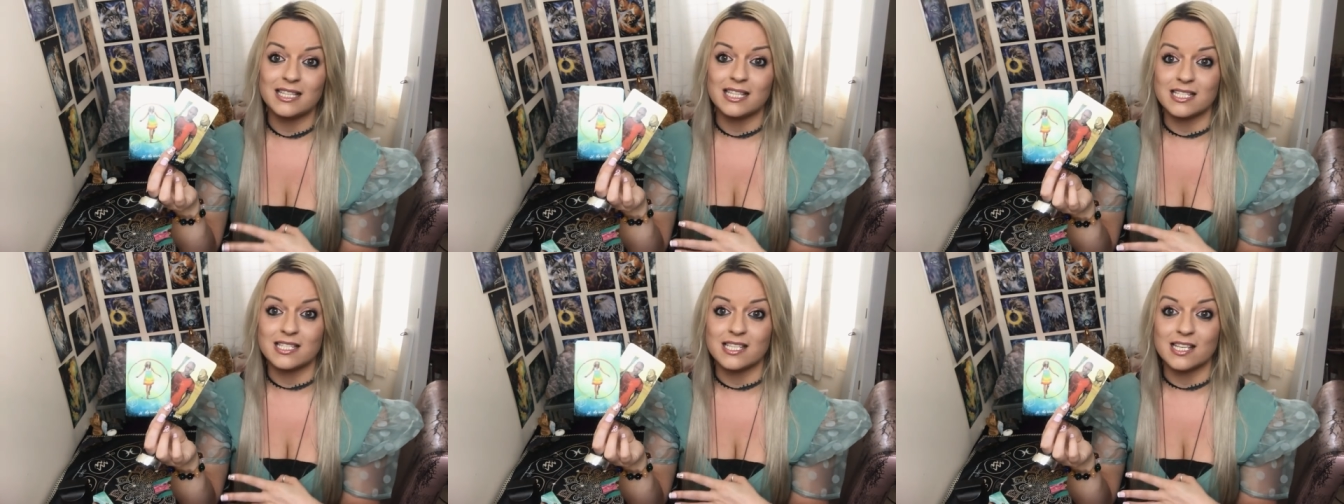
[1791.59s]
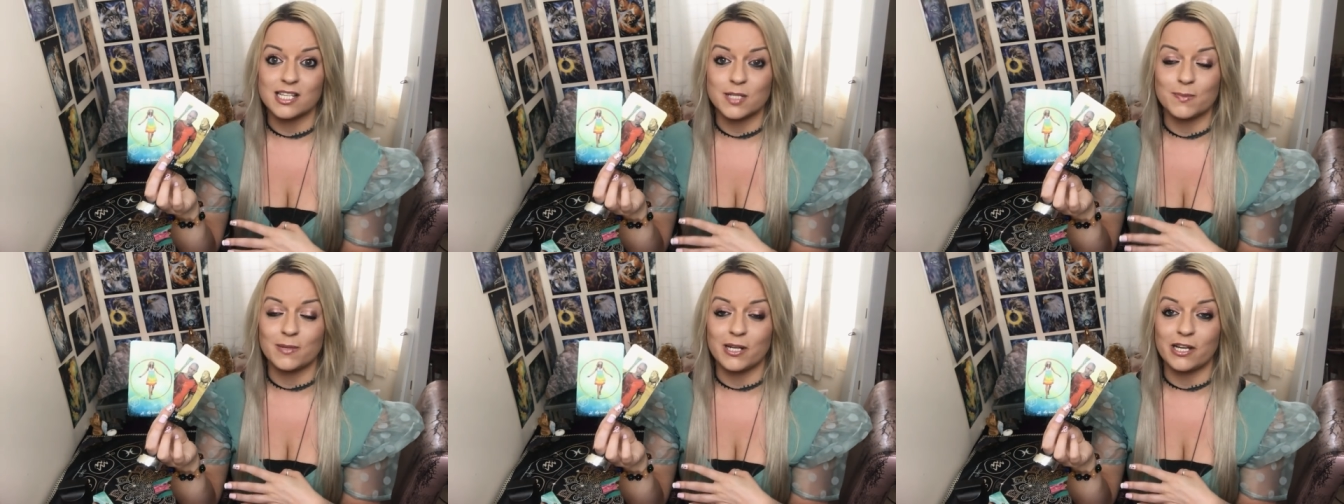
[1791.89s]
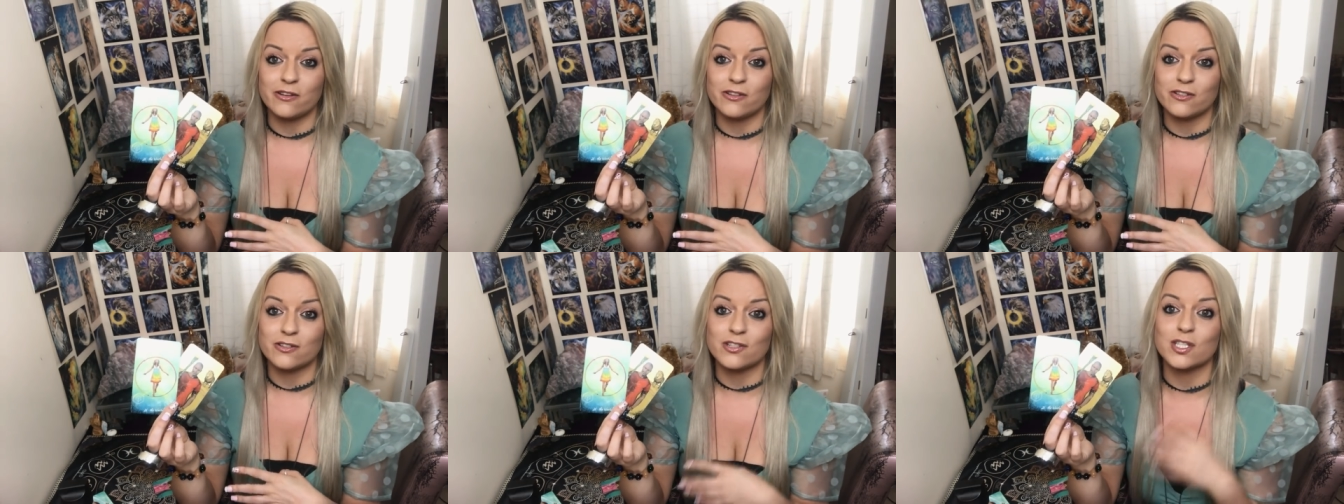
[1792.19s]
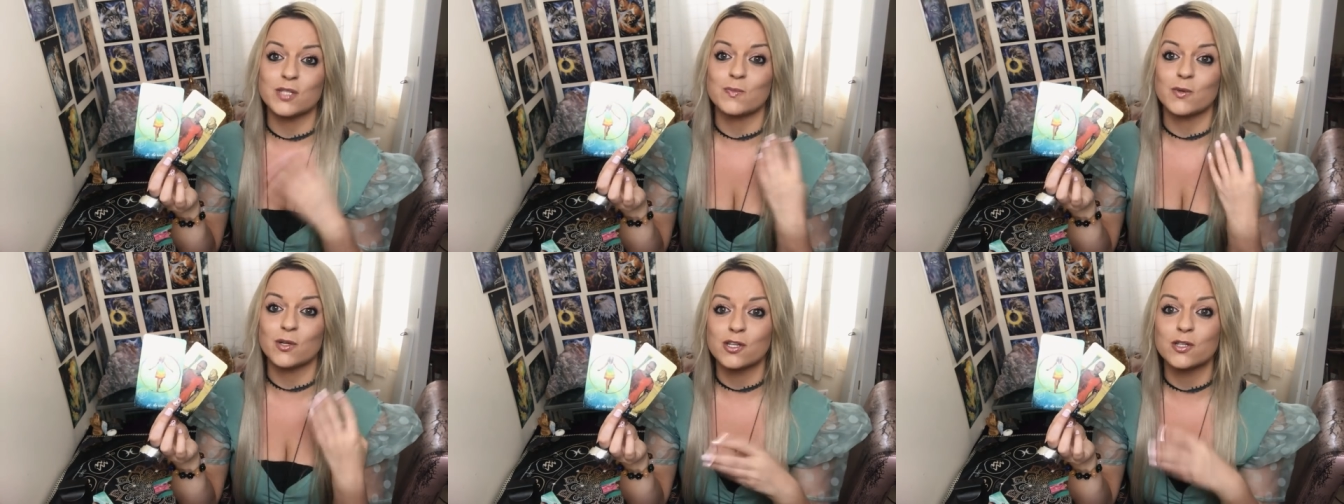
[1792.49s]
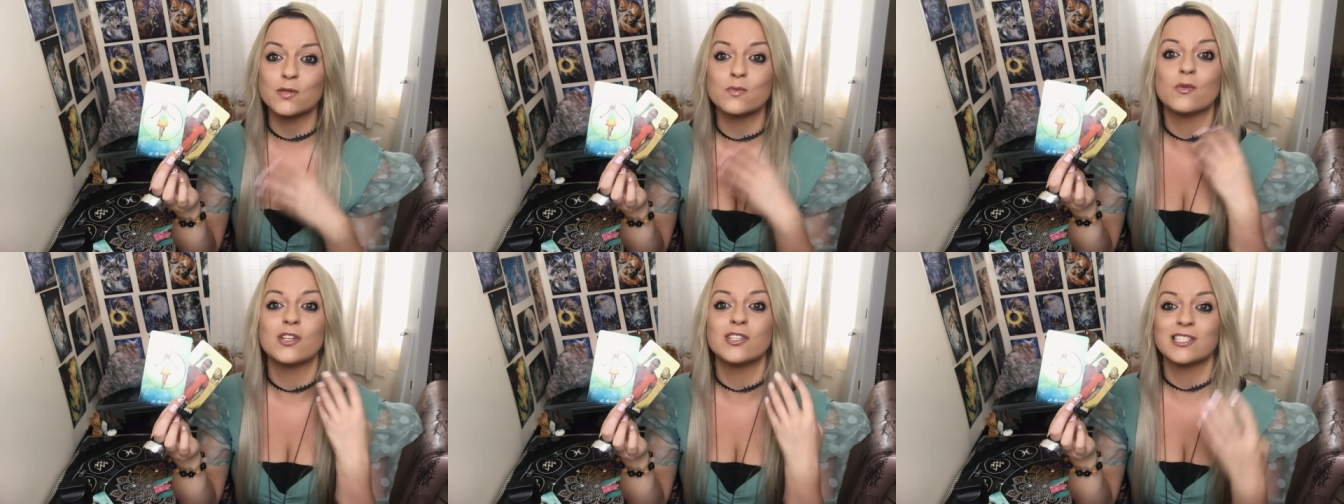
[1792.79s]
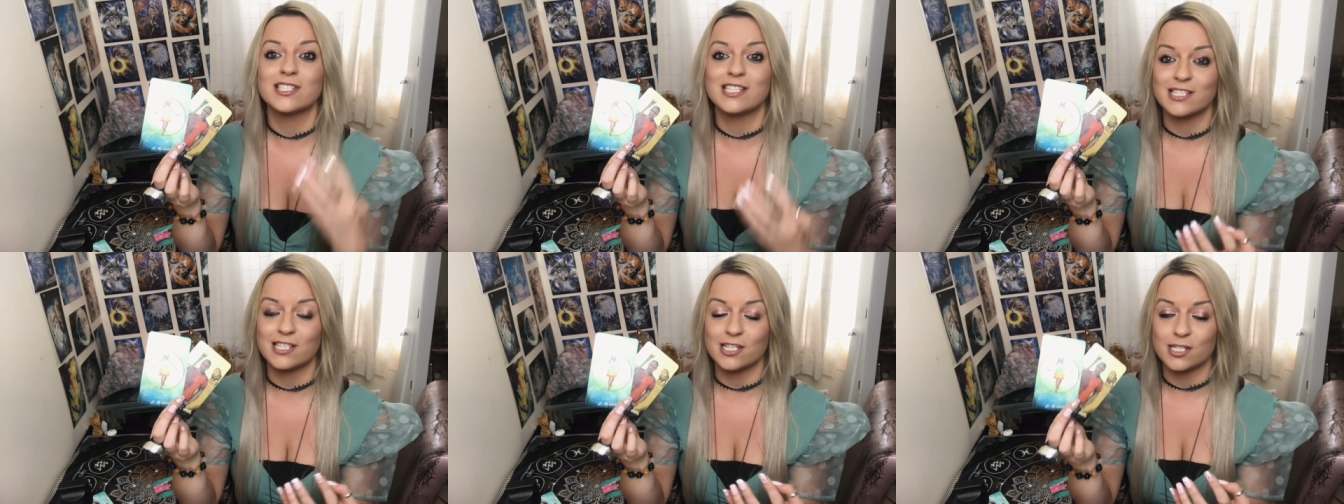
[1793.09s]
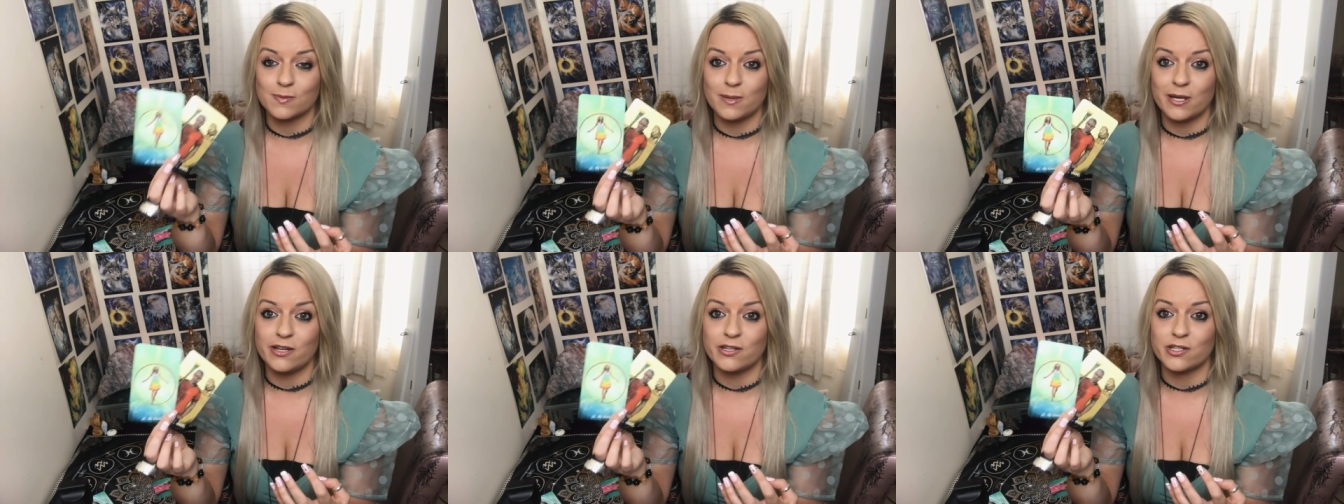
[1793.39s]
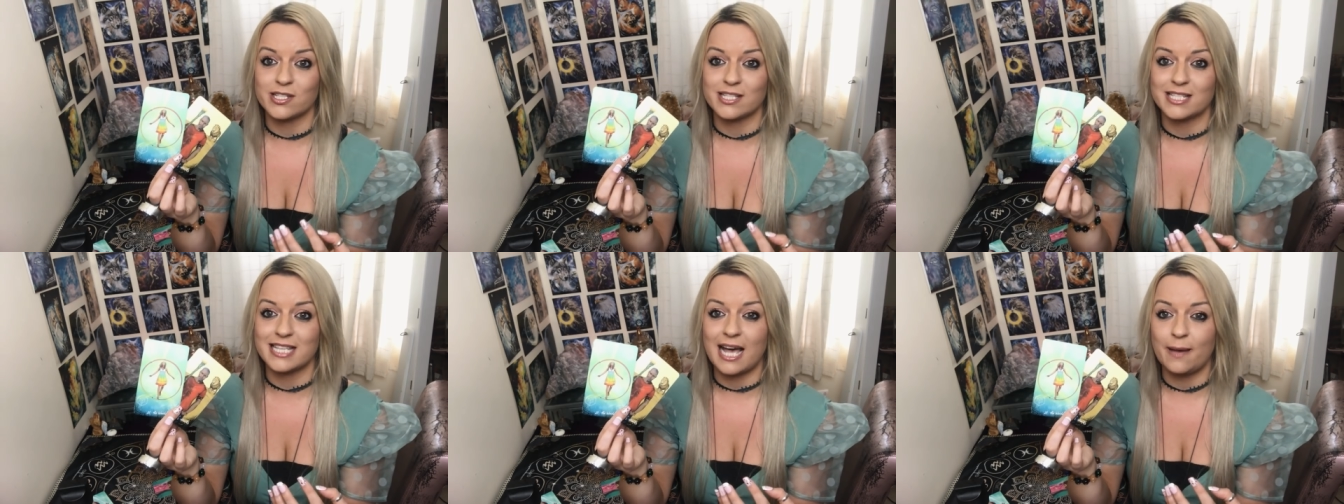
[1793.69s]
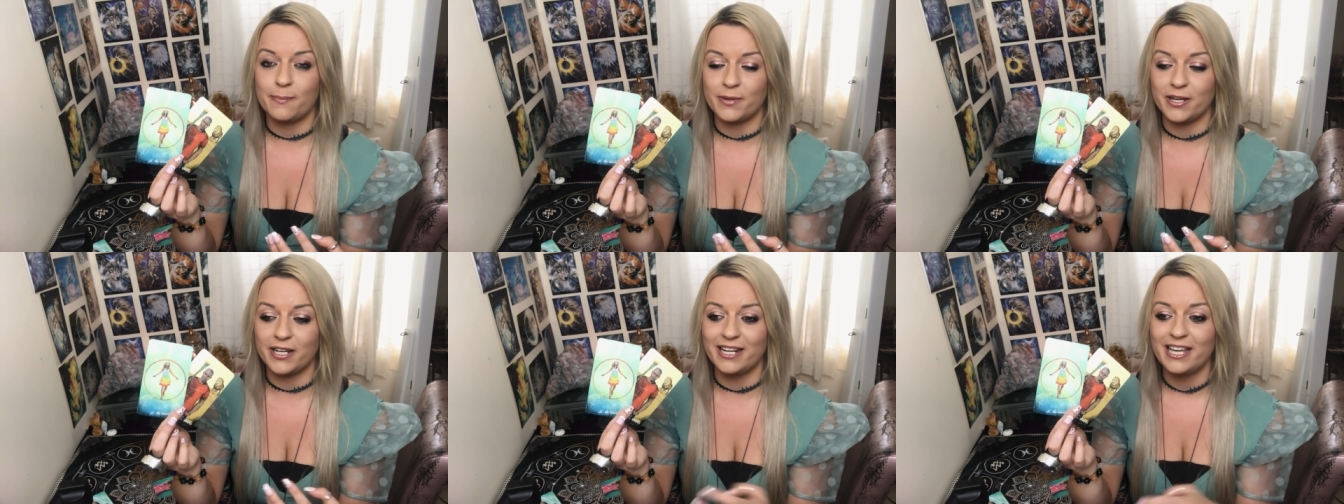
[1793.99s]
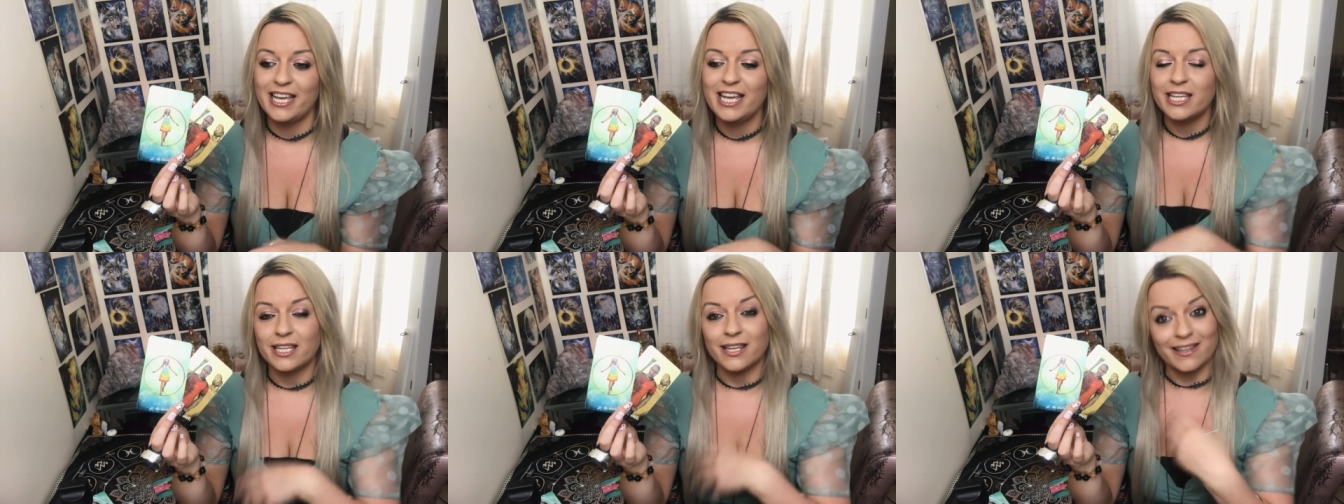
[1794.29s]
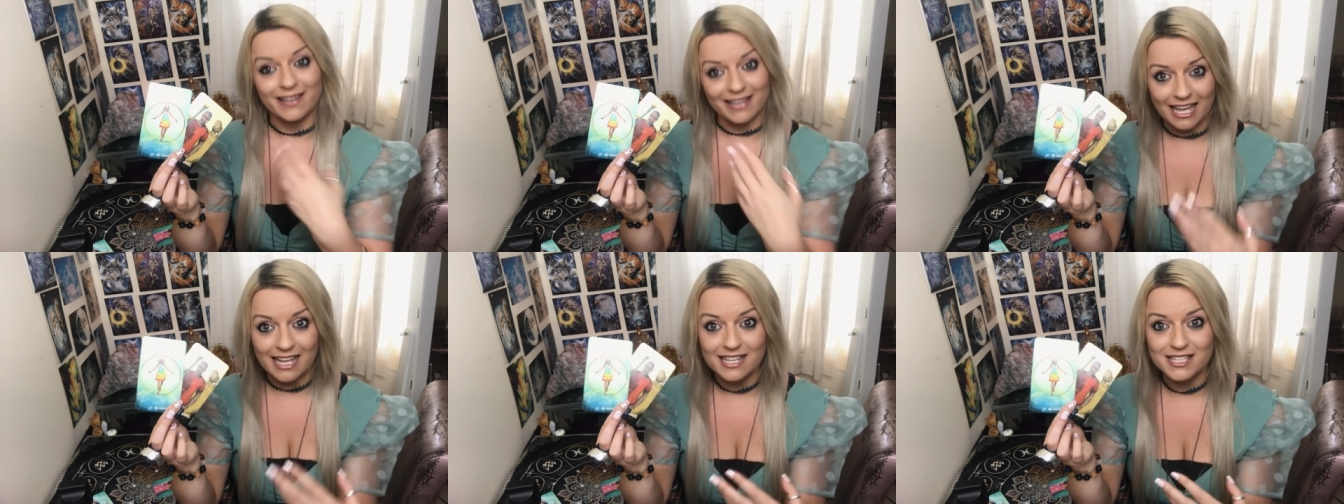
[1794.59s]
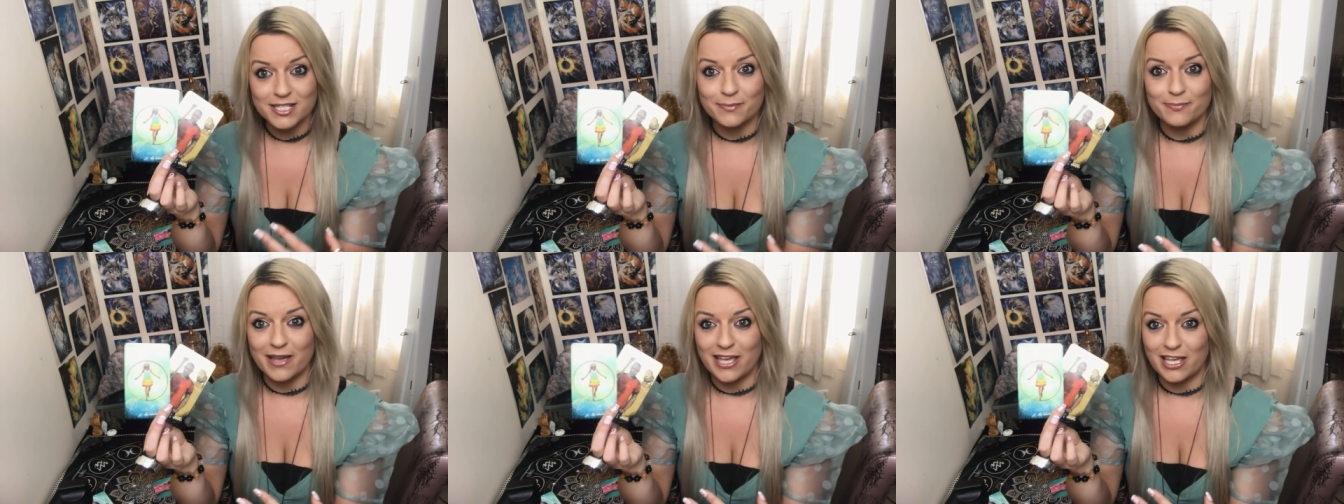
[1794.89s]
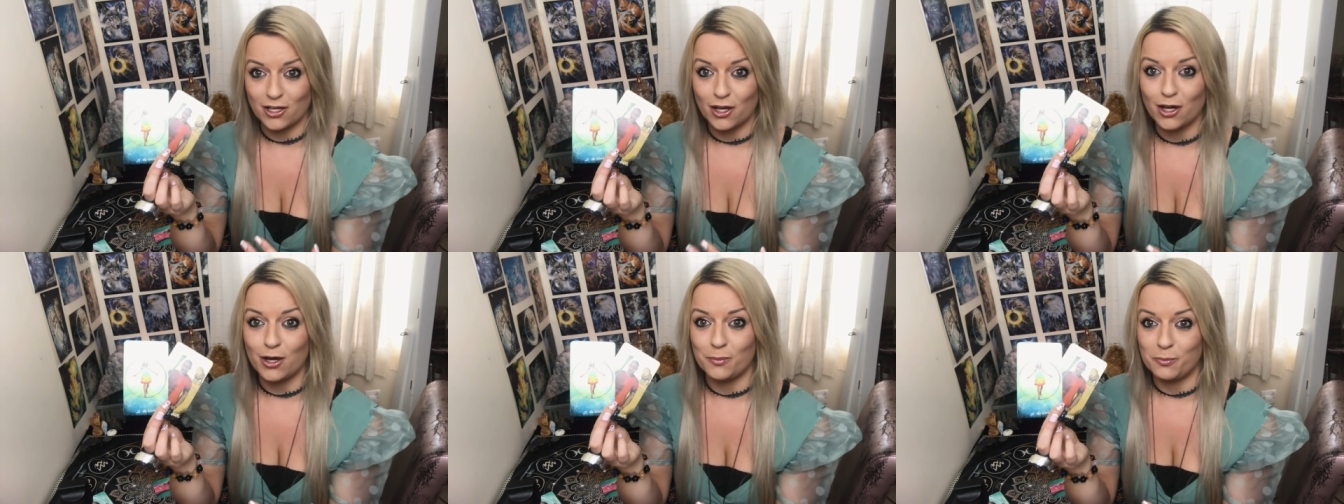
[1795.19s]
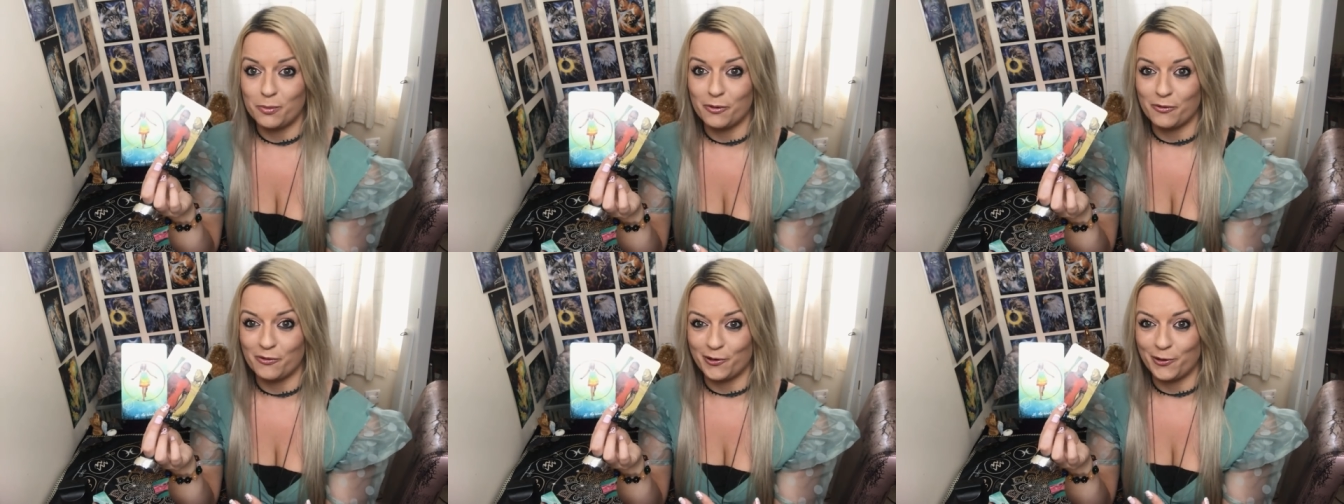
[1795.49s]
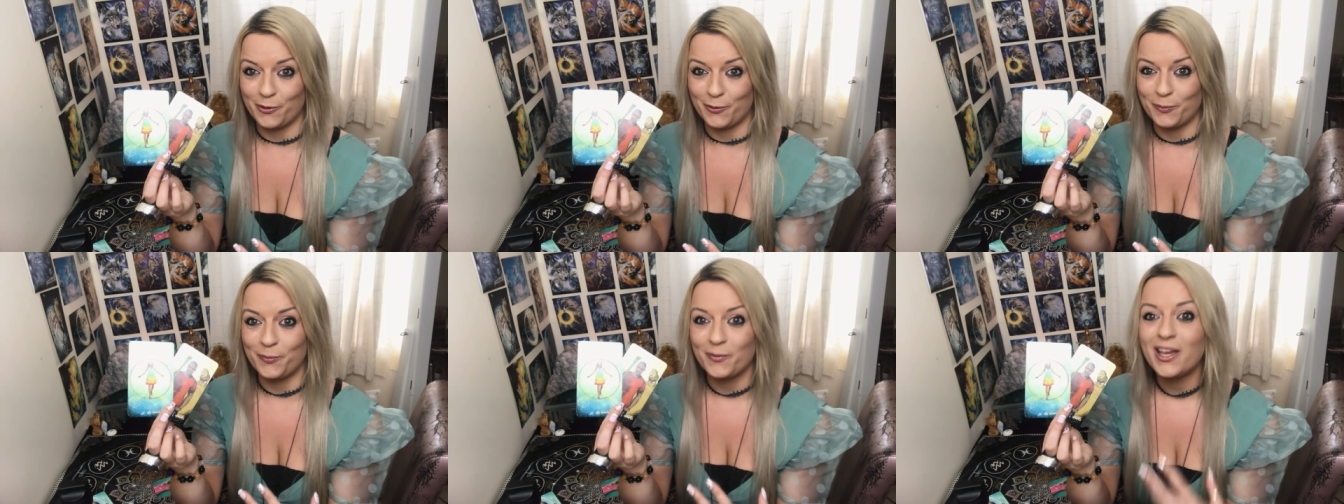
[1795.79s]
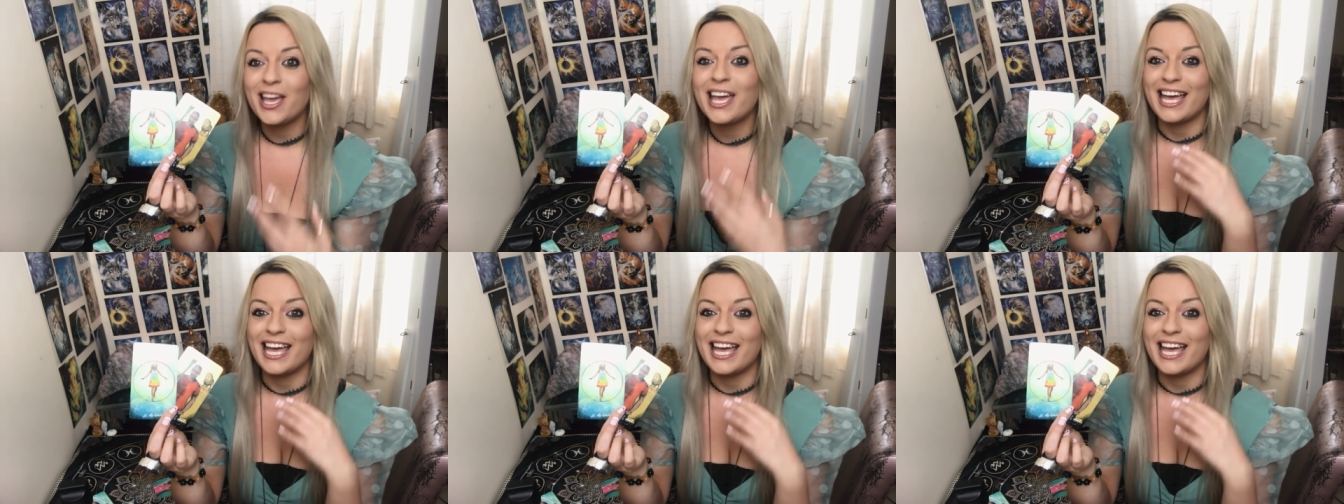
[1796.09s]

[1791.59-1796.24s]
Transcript: these explosions because once these explosions happen, you get to make up with them.